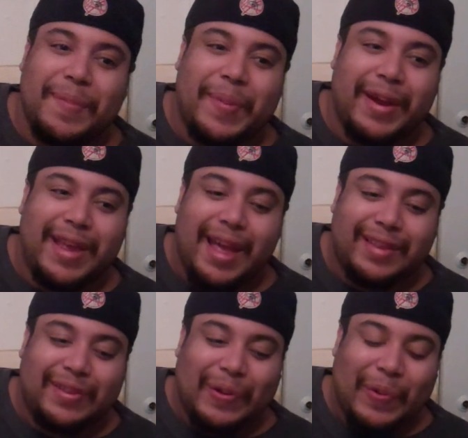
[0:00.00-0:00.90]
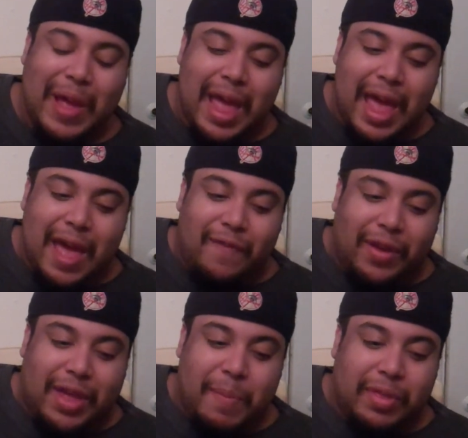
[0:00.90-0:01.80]
But yeah, so
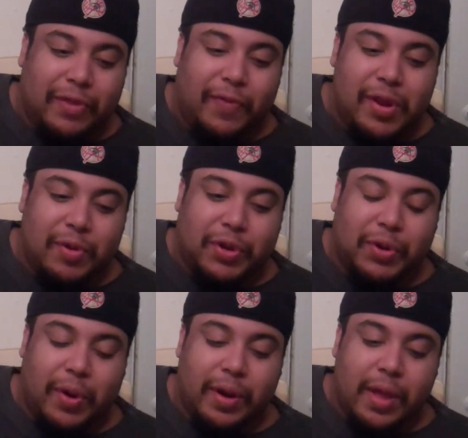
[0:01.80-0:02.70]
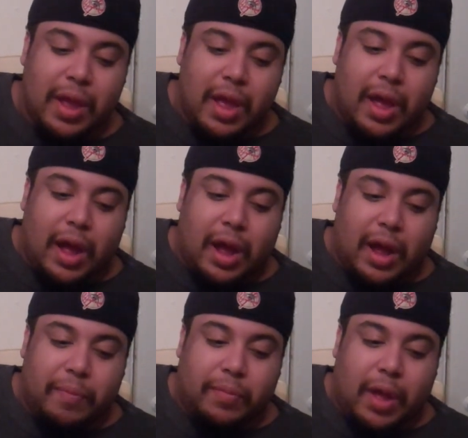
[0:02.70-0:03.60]
keeping this video short,
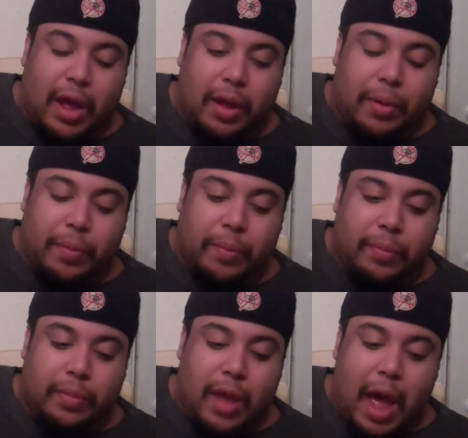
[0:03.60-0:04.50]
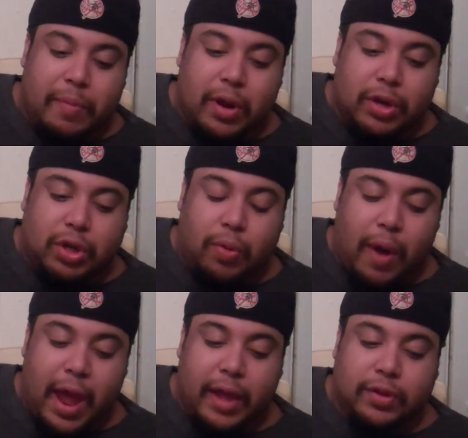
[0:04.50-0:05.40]
I'm gonna
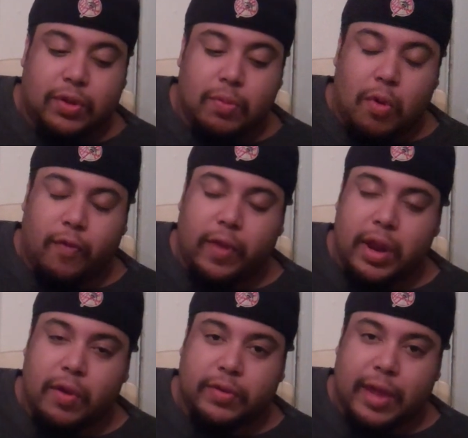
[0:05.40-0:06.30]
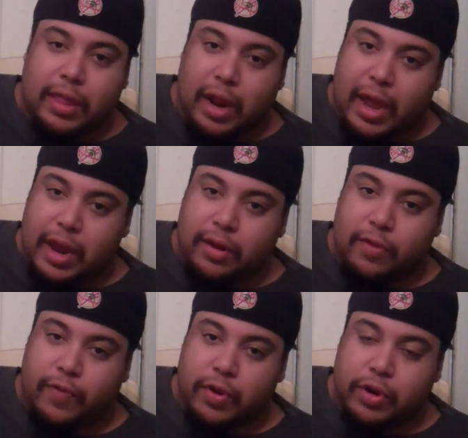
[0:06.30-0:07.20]
try to do more videos down the line in
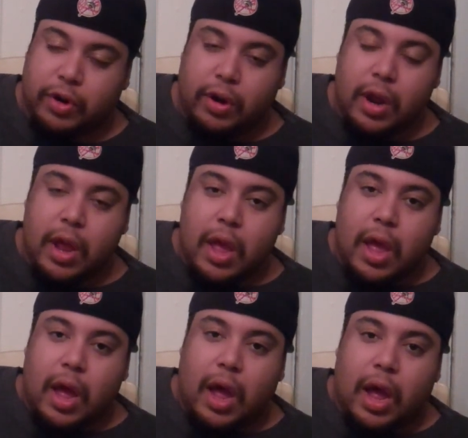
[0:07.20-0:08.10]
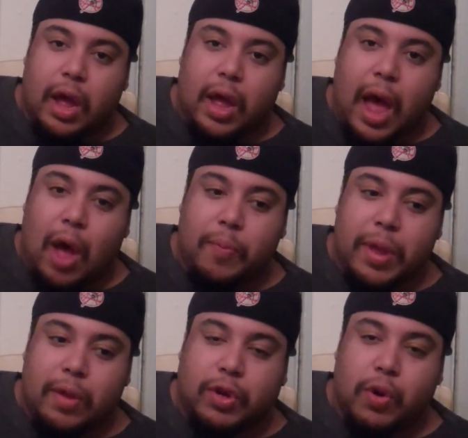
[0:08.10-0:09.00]
the future. I'll
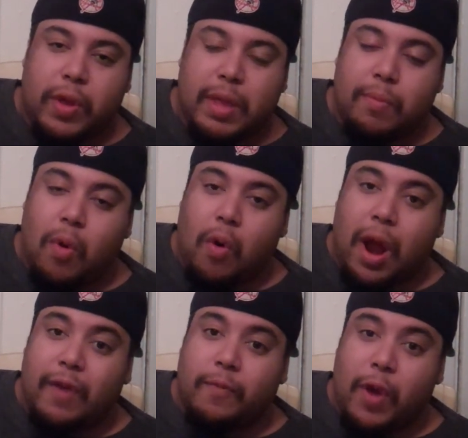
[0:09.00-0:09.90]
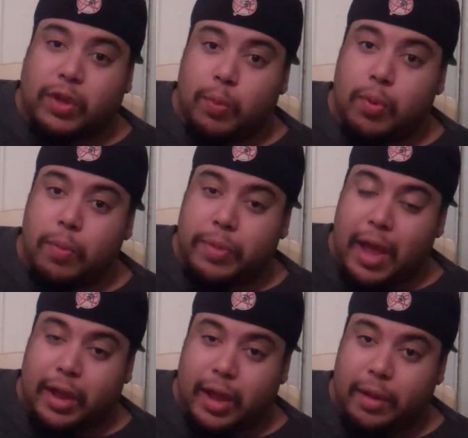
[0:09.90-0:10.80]
be showing them more on
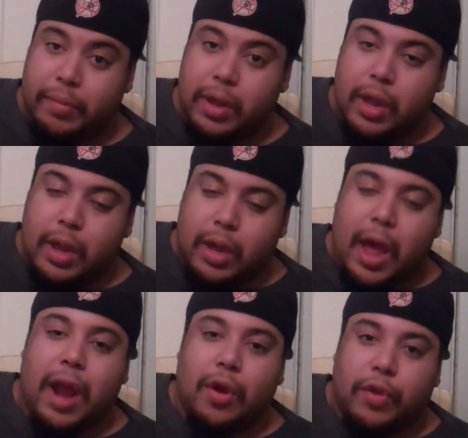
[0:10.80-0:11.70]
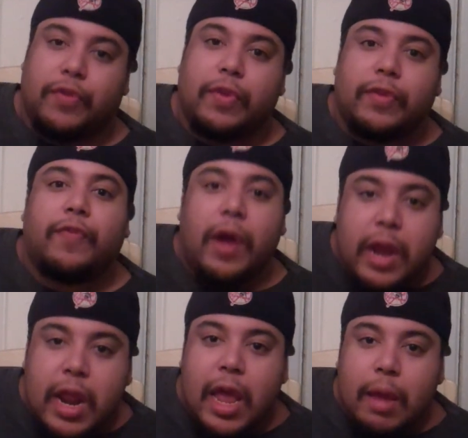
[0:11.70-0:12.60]
WrestlePoop.com. I know it's a
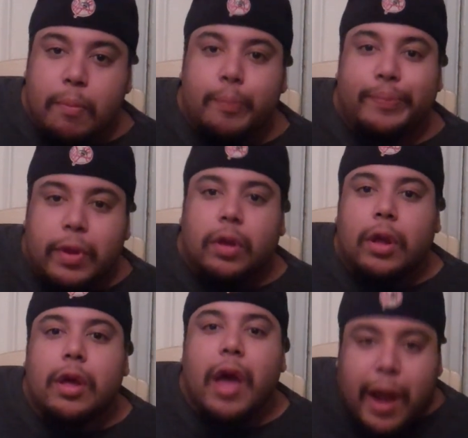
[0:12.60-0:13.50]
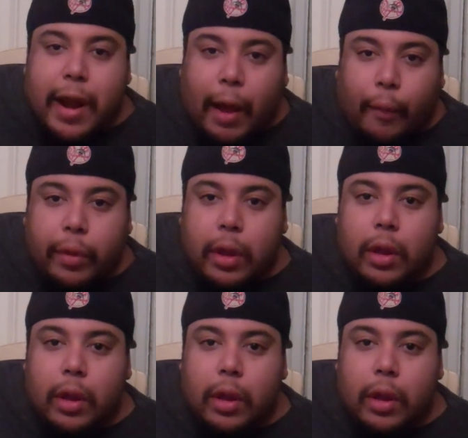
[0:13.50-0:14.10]
funny name, cut it out.